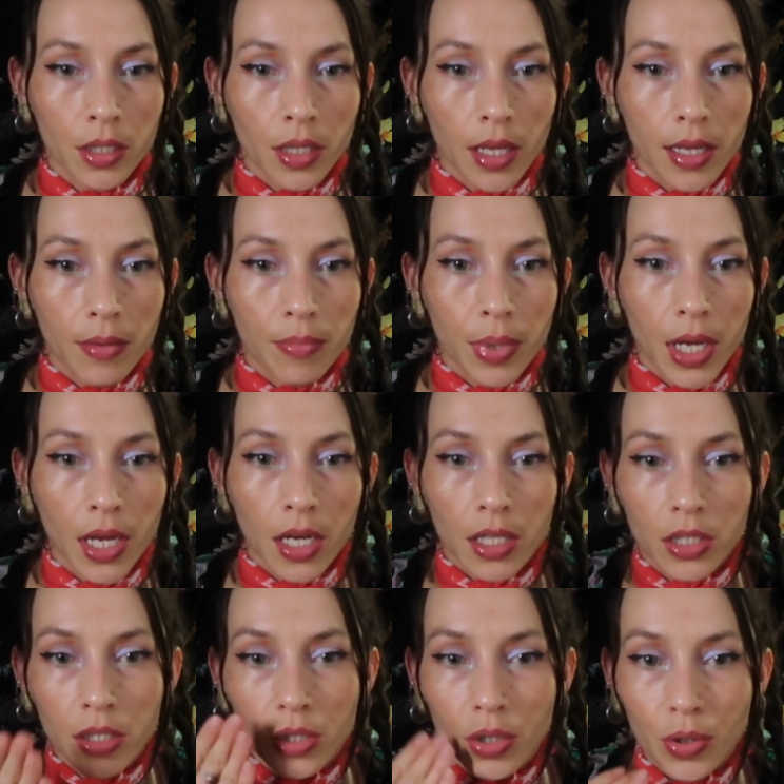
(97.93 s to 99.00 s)
like being
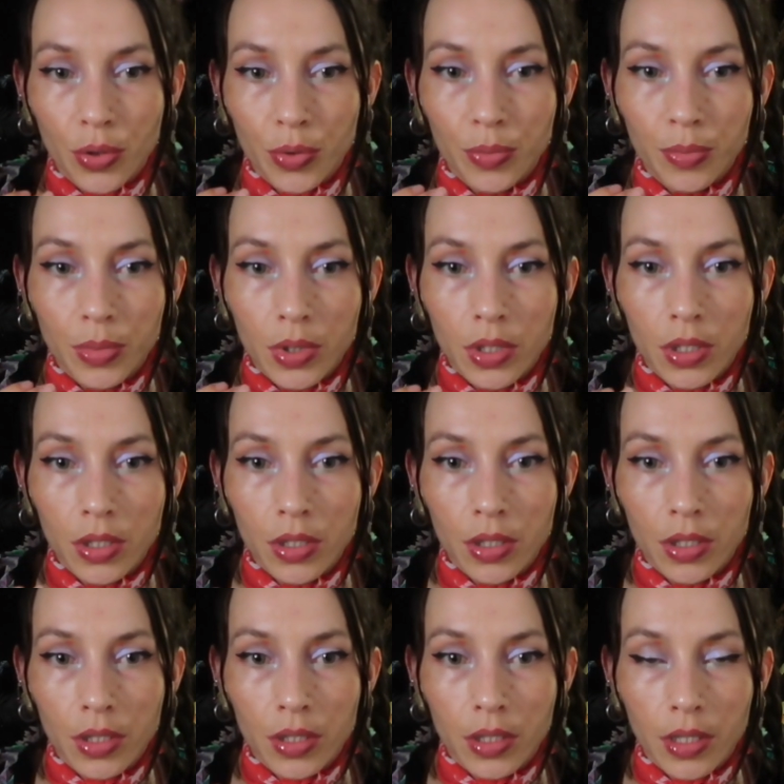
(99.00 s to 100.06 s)
consumed,
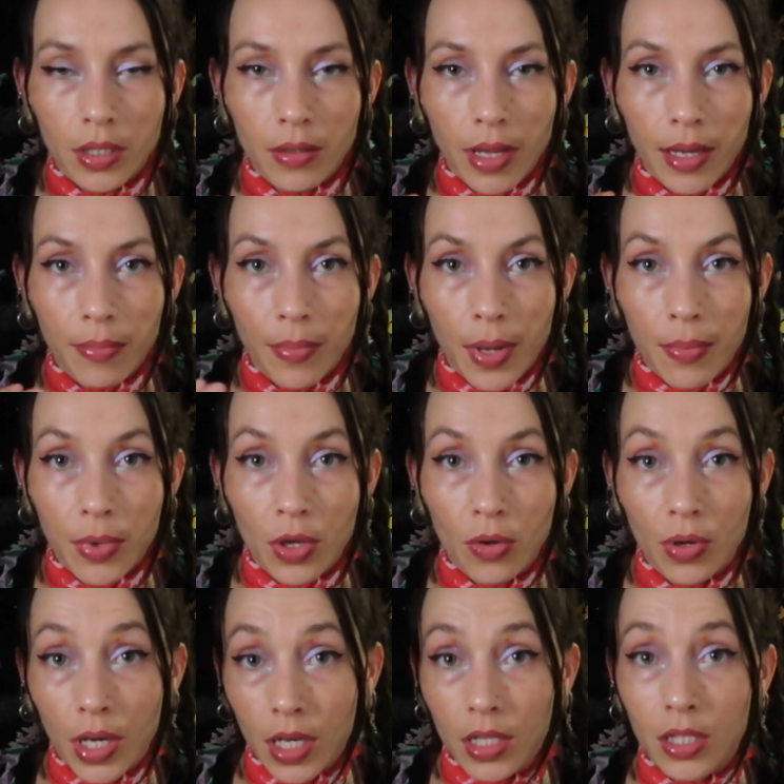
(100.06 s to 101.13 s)
like maybe you
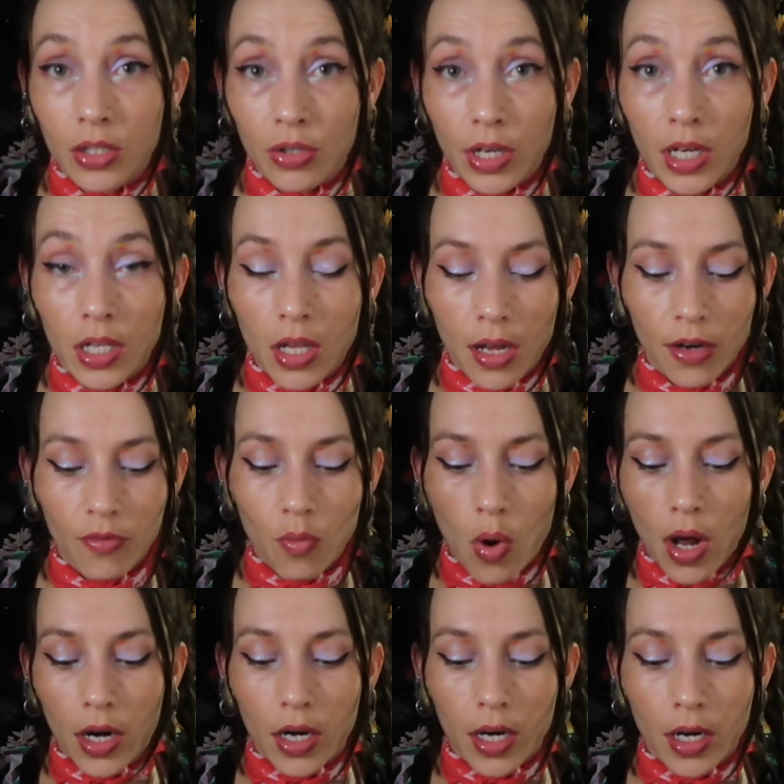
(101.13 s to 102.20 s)
need to drink a lot of
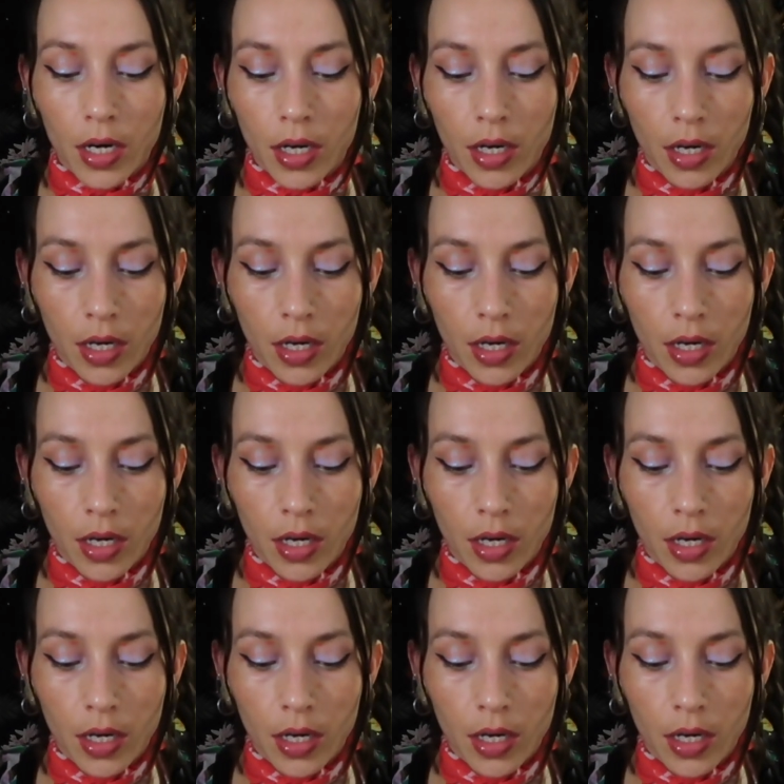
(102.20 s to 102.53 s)
water